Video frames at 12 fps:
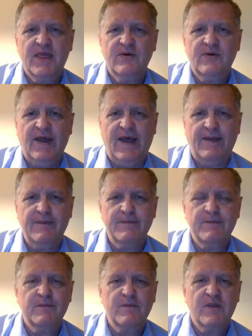Okay,
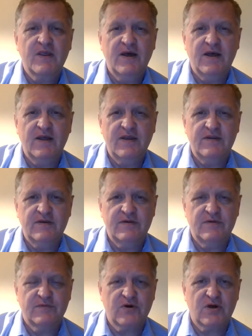the
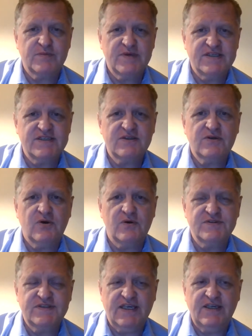verb is
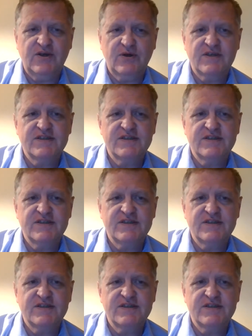conseguir.